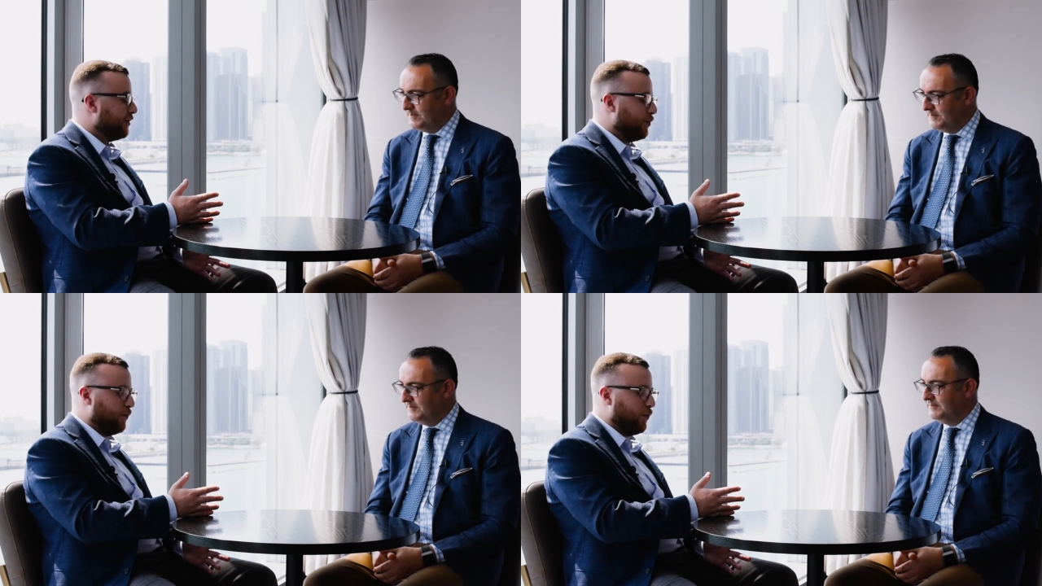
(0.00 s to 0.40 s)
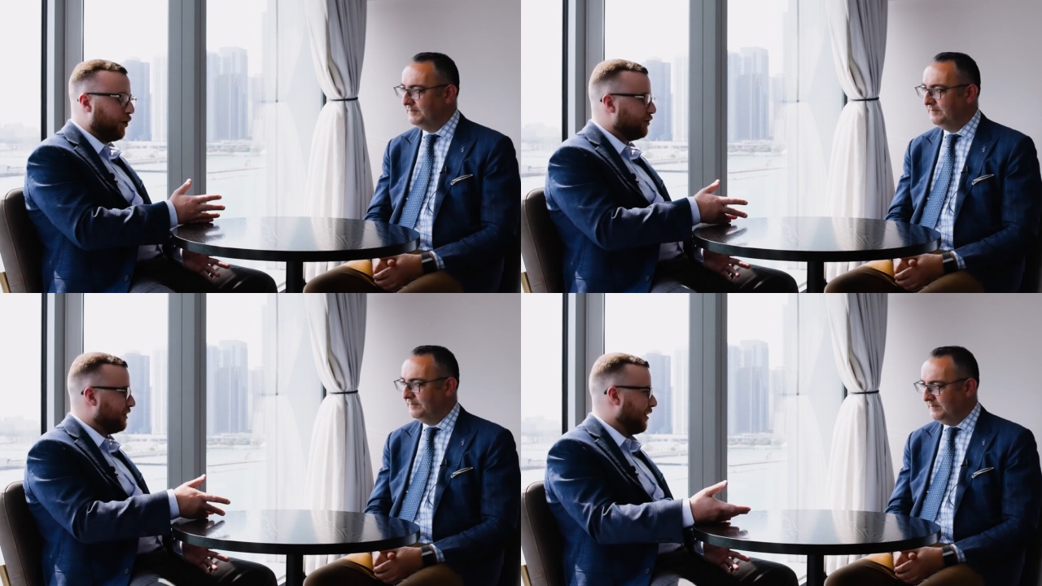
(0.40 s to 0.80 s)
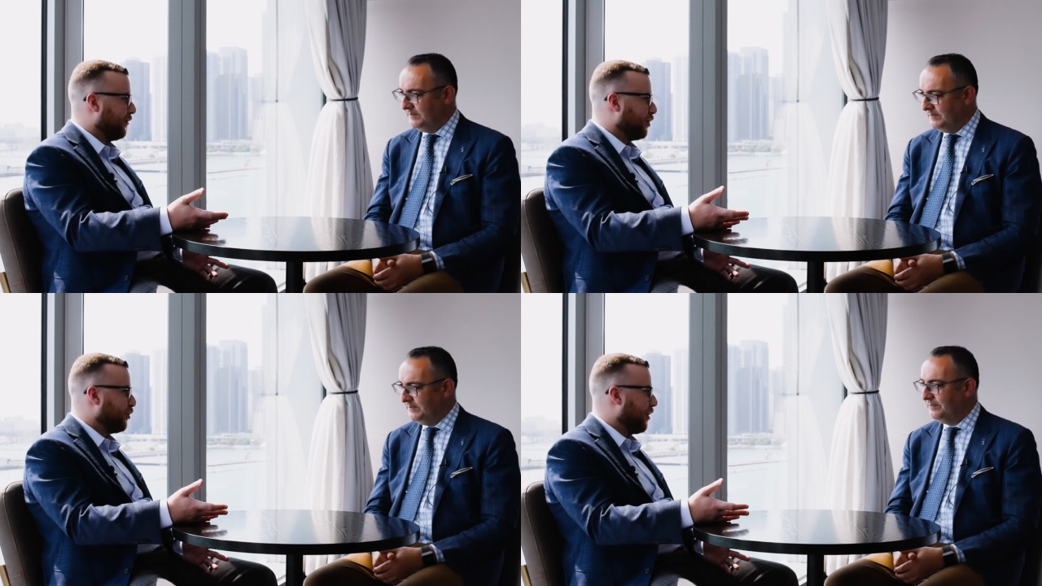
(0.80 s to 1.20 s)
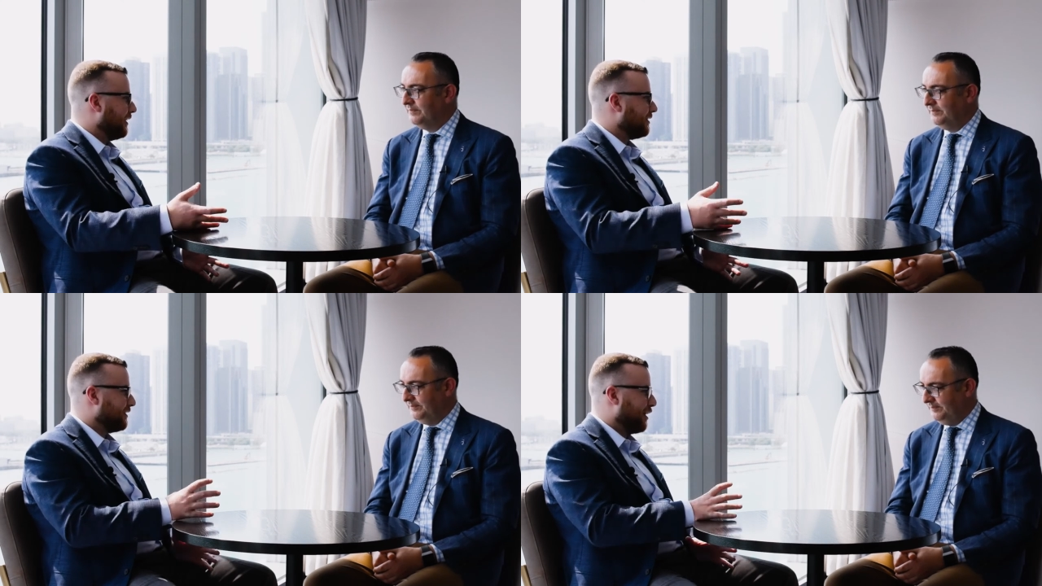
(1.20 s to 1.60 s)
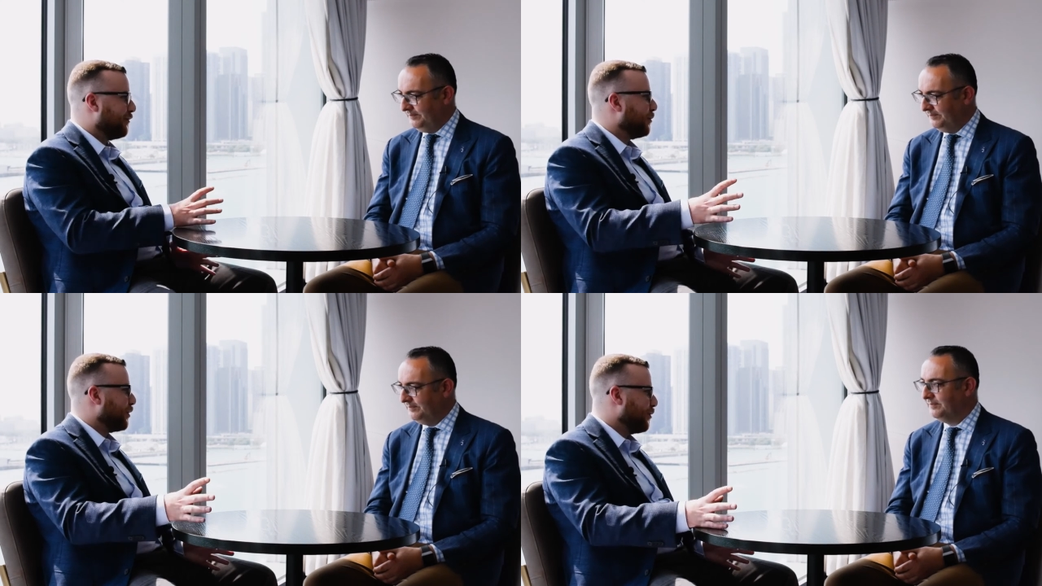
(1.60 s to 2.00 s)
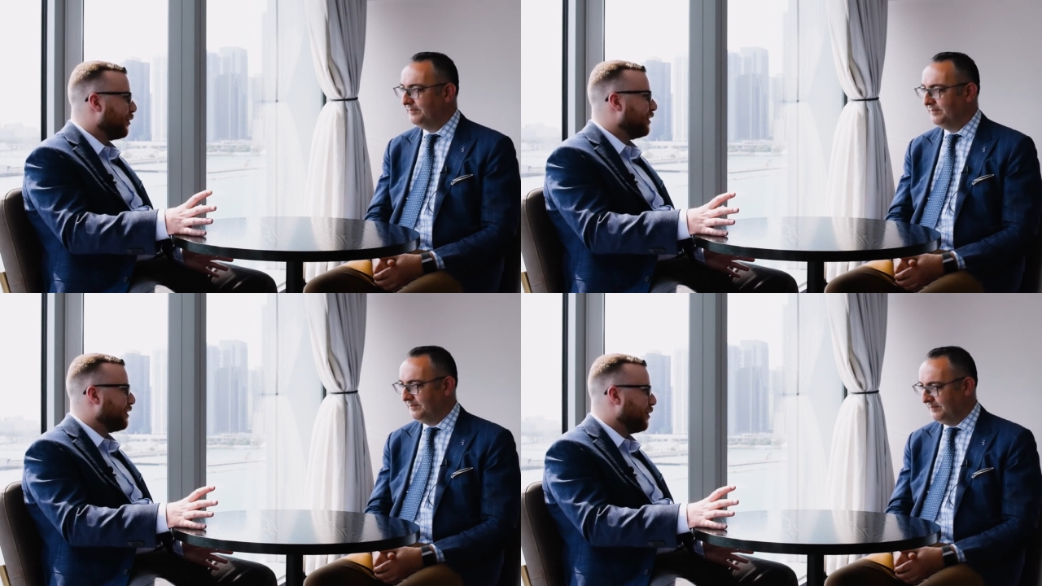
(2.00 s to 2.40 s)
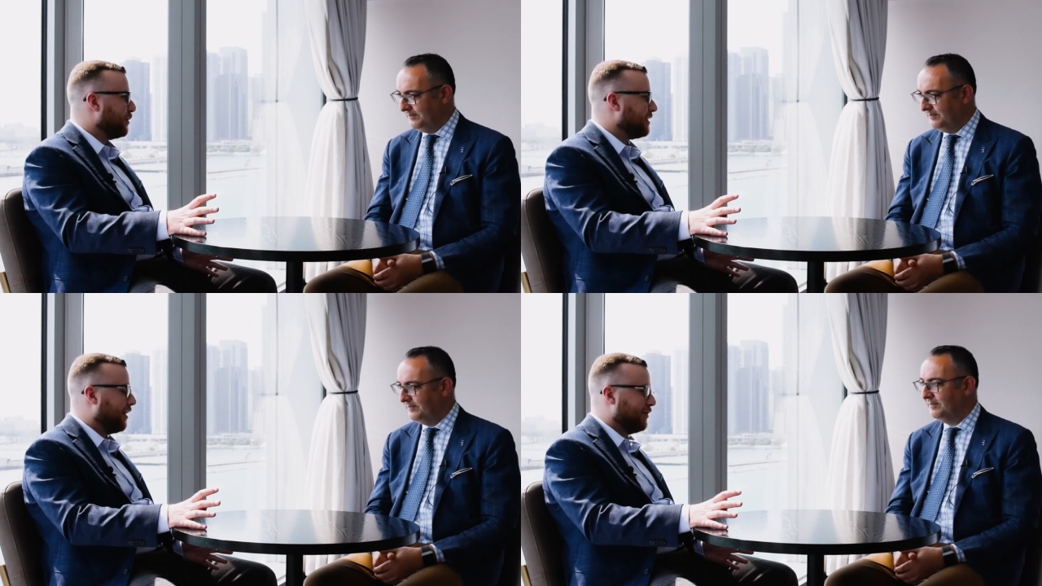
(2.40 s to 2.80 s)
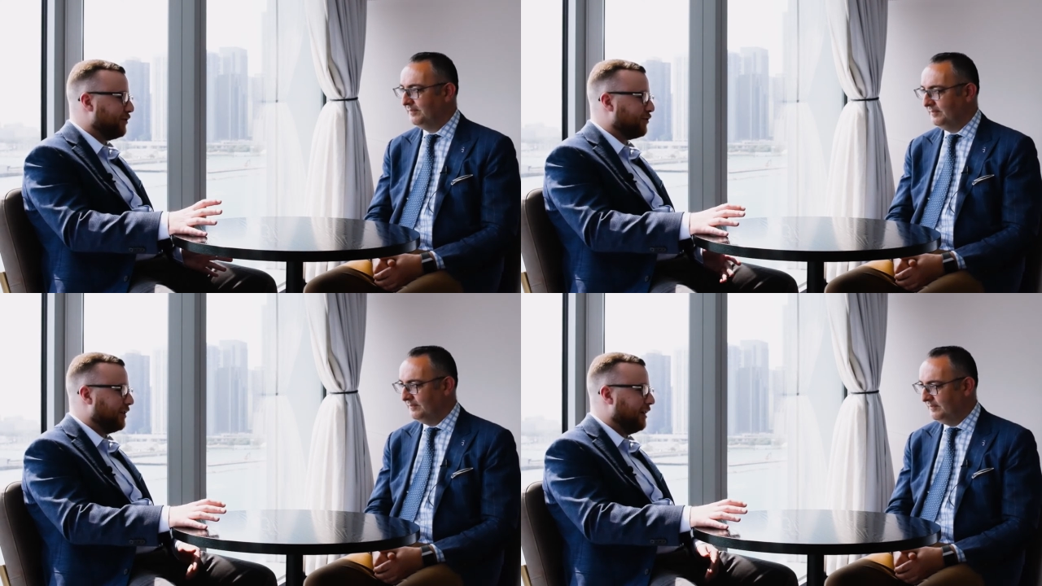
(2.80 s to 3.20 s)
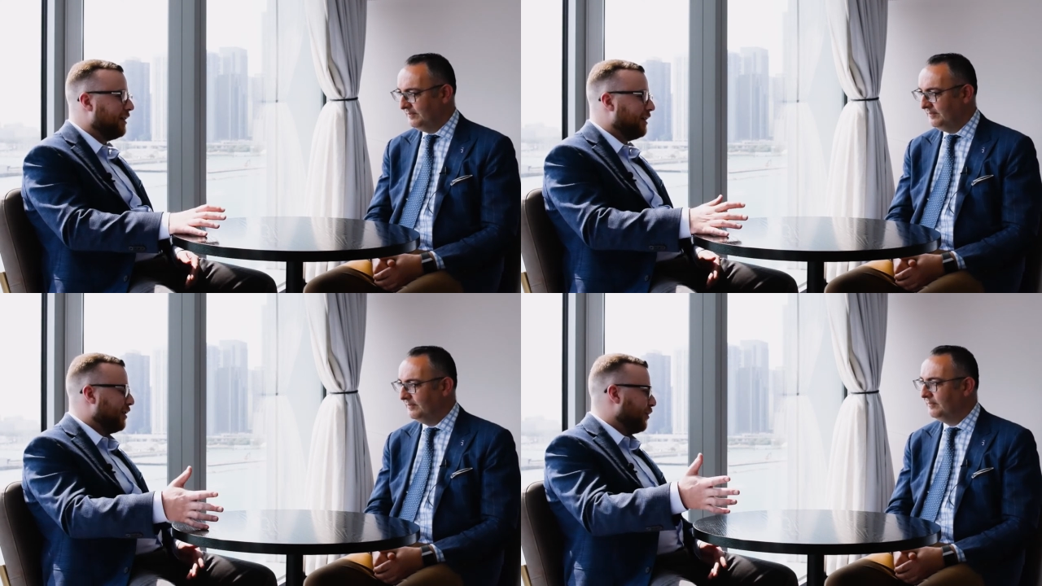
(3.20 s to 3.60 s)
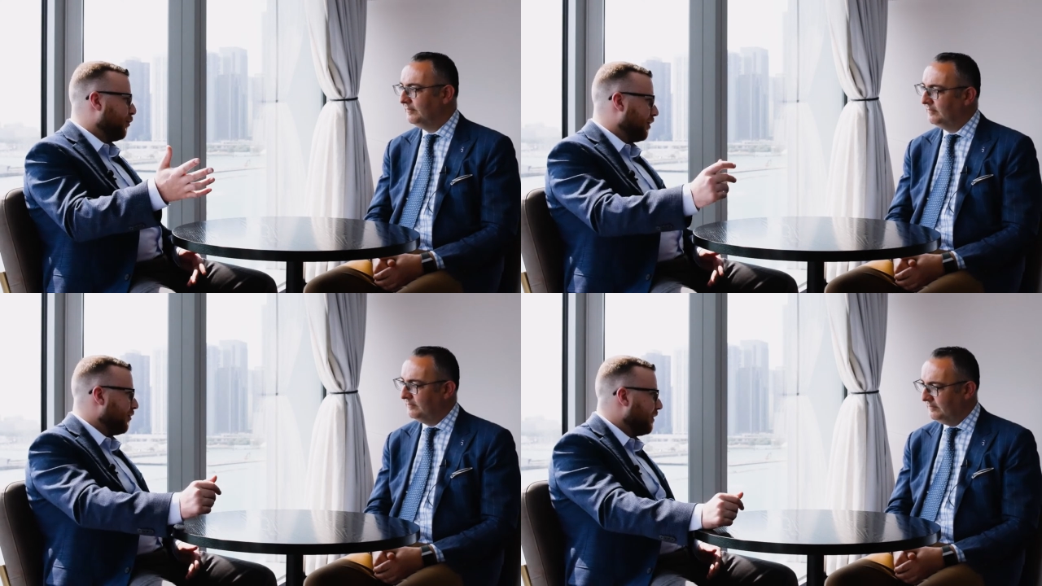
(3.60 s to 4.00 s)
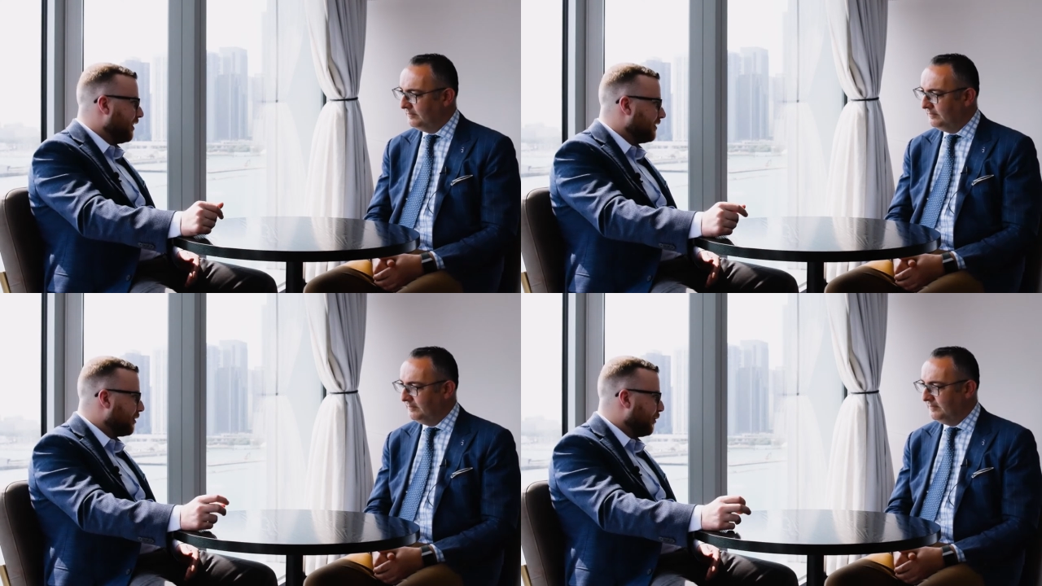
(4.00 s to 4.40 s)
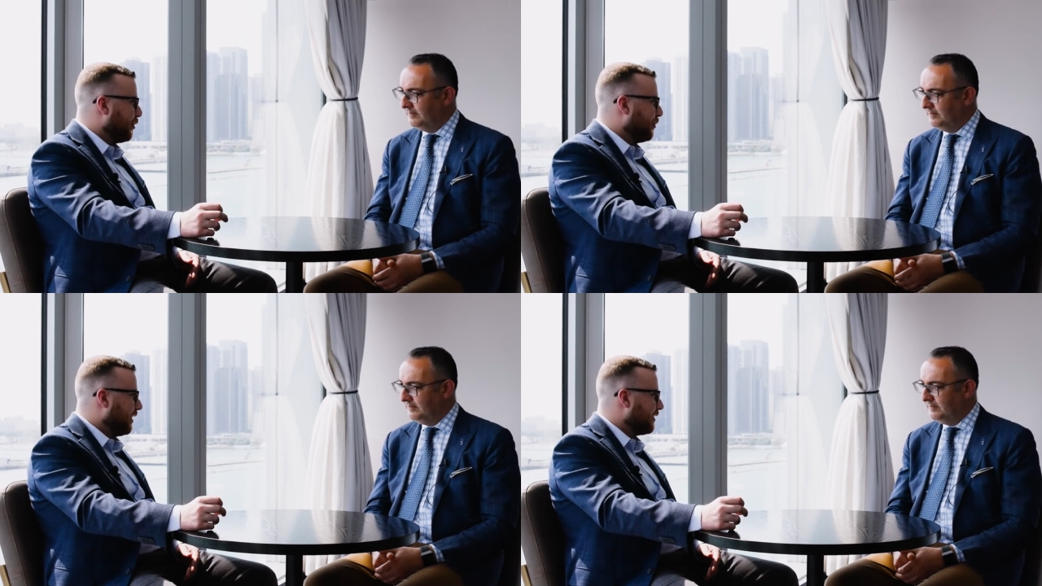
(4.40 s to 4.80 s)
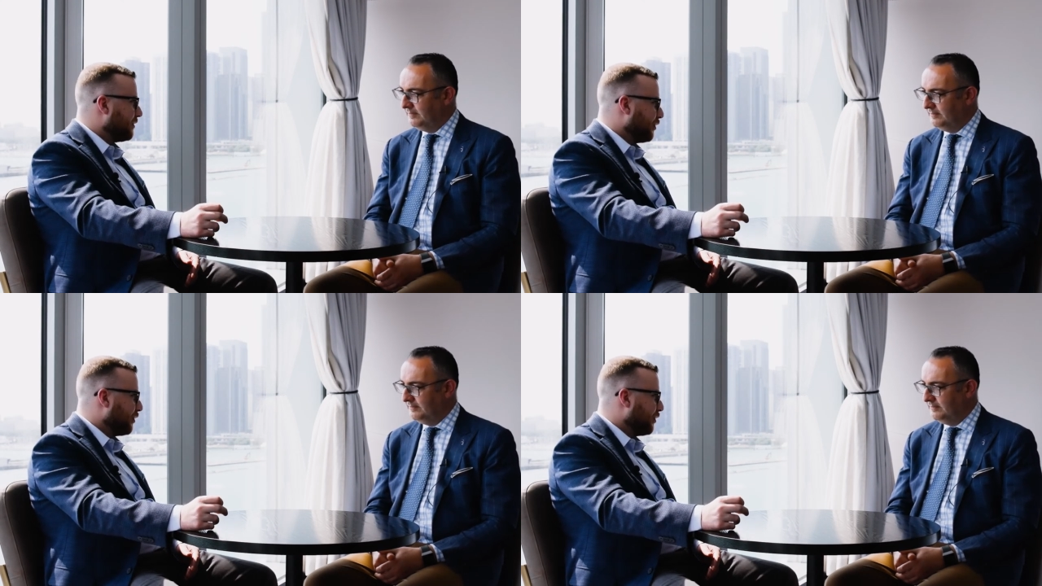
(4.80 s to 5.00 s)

Speaker 1: the worst ever crisis ever recorded in the hotel industry. What have been some of your biggest